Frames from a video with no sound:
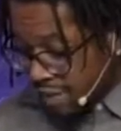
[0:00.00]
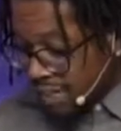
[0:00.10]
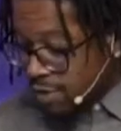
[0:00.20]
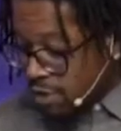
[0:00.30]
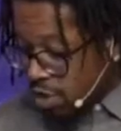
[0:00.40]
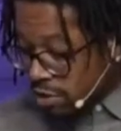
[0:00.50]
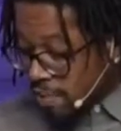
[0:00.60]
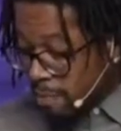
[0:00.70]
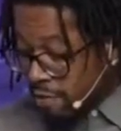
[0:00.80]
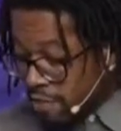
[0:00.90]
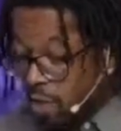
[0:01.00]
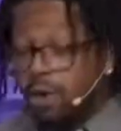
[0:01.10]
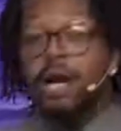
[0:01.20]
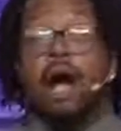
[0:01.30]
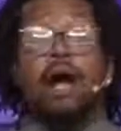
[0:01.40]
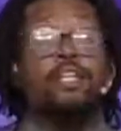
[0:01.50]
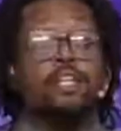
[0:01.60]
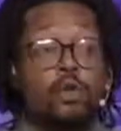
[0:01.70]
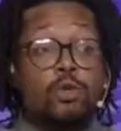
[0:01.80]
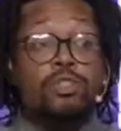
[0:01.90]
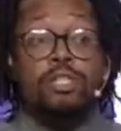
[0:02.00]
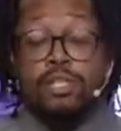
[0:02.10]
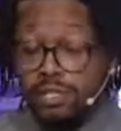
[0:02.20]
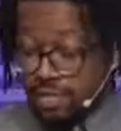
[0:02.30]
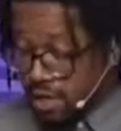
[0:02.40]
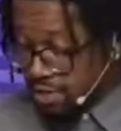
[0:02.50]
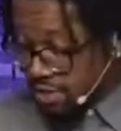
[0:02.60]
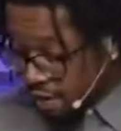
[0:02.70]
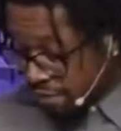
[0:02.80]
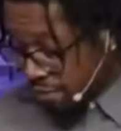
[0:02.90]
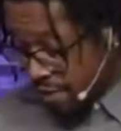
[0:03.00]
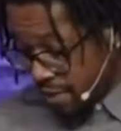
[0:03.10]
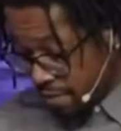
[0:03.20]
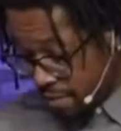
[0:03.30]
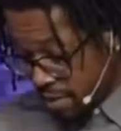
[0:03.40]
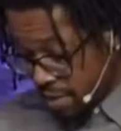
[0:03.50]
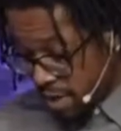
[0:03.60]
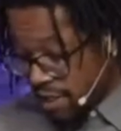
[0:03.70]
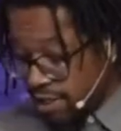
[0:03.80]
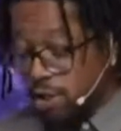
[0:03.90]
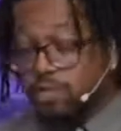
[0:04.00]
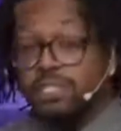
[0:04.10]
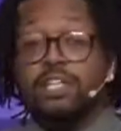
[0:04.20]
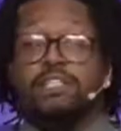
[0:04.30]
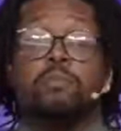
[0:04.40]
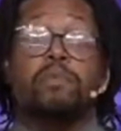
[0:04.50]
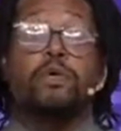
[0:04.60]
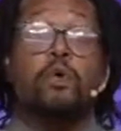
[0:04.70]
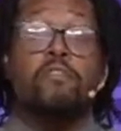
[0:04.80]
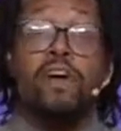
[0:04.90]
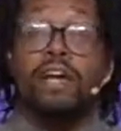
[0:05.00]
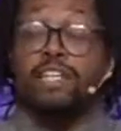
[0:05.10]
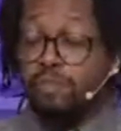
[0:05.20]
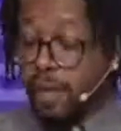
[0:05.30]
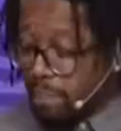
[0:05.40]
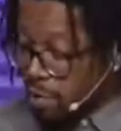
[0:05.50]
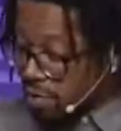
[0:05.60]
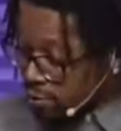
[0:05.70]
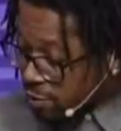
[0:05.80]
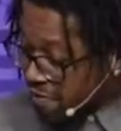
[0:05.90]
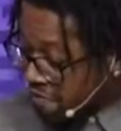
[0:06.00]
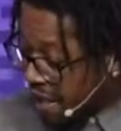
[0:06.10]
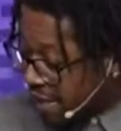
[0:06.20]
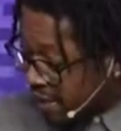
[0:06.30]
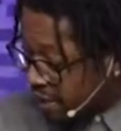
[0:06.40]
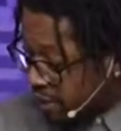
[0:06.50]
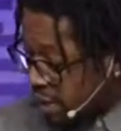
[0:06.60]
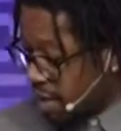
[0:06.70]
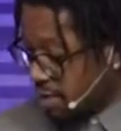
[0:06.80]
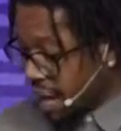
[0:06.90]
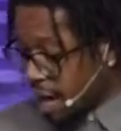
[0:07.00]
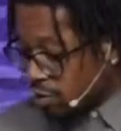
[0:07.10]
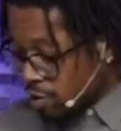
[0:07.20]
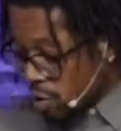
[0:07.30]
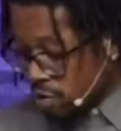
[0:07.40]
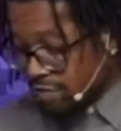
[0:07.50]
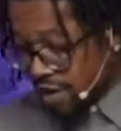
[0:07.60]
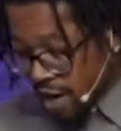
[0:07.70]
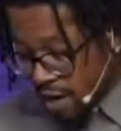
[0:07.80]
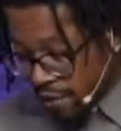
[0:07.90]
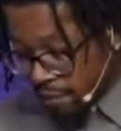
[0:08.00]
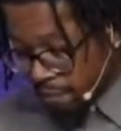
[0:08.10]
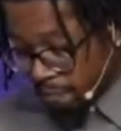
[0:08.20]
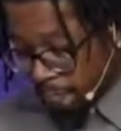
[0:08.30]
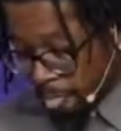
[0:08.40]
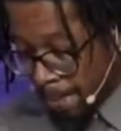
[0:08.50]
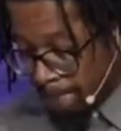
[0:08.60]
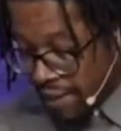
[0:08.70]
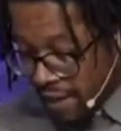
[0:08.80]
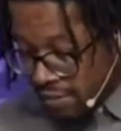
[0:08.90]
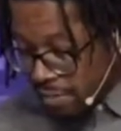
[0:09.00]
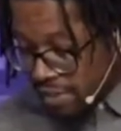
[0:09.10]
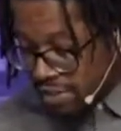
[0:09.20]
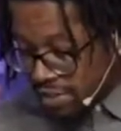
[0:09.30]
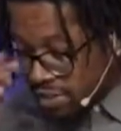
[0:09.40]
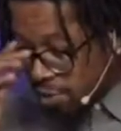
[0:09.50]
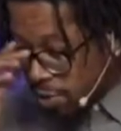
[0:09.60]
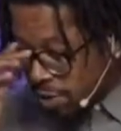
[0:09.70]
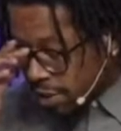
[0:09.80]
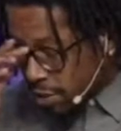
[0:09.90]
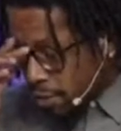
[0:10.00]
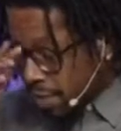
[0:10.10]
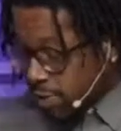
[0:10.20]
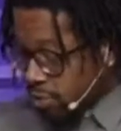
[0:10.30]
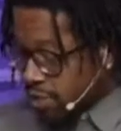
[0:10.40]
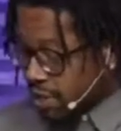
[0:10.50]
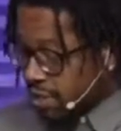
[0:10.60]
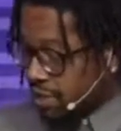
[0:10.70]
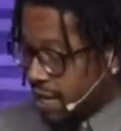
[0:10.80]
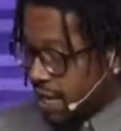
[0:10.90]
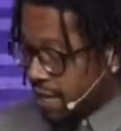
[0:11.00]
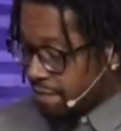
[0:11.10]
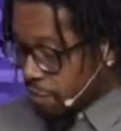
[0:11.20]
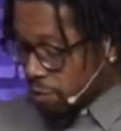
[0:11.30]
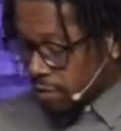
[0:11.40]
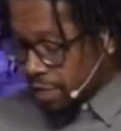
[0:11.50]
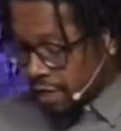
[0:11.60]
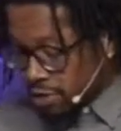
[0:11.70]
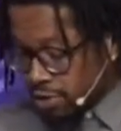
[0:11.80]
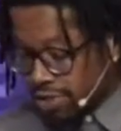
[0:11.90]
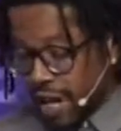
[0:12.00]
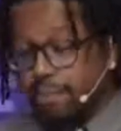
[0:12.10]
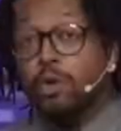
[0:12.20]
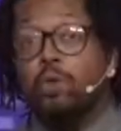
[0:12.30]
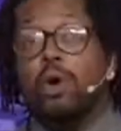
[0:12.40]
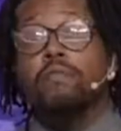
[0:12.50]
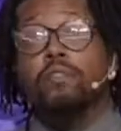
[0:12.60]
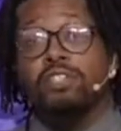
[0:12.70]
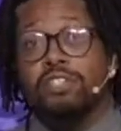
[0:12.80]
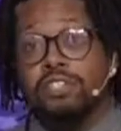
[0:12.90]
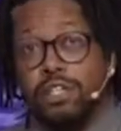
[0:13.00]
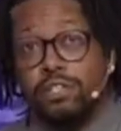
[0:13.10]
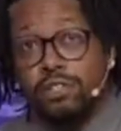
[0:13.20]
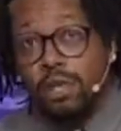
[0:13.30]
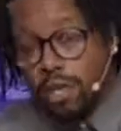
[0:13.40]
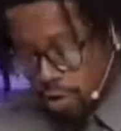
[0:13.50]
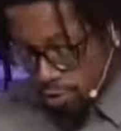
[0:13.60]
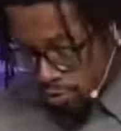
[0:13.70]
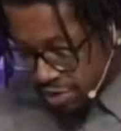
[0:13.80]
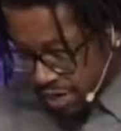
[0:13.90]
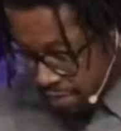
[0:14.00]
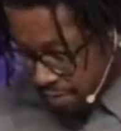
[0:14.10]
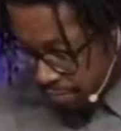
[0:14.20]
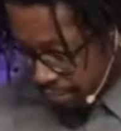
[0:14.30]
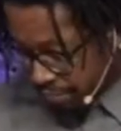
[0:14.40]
As we talked about before, God uses suffering and he uses it to purify his people and to refine the household of God. He even mentions this earlier, Peter does in 1 Peter chapter 1 verses 6 through 7.